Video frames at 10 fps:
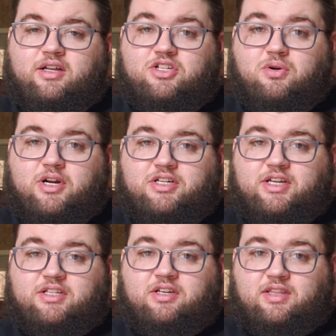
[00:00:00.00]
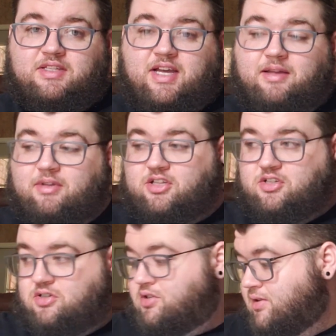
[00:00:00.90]
Georgie took the time to
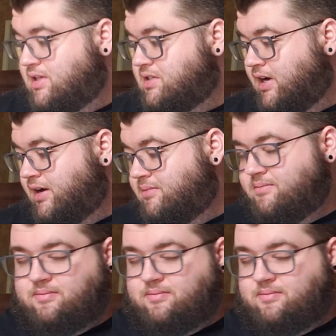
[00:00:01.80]
do this art.